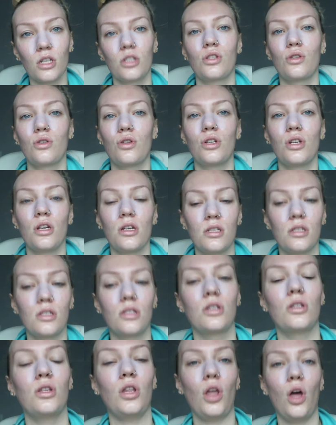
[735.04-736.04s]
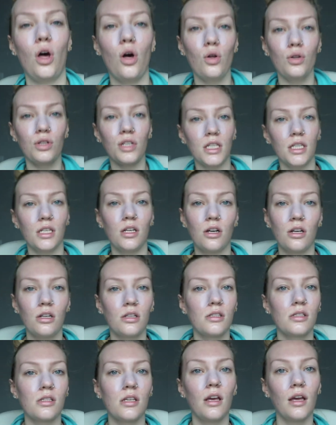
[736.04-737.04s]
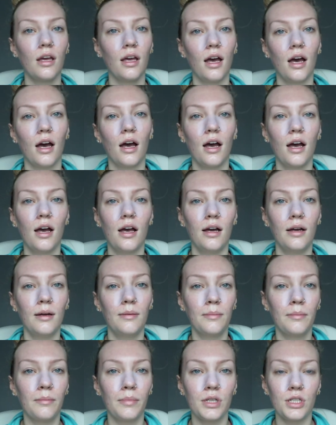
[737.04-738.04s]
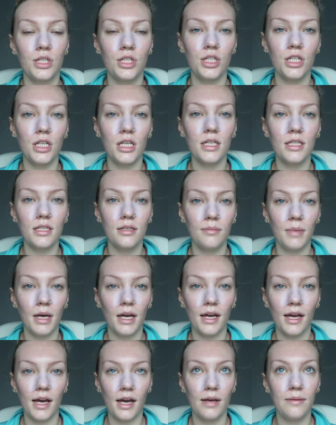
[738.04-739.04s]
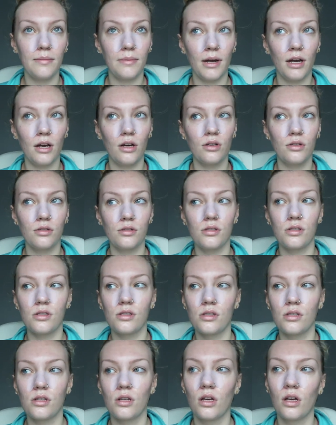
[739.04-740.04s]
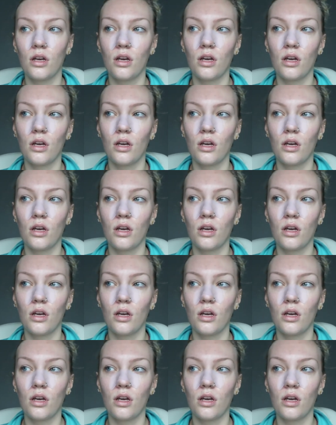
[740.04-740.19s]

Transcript: So she does the whole nine yards. Um, but she did my eyebrows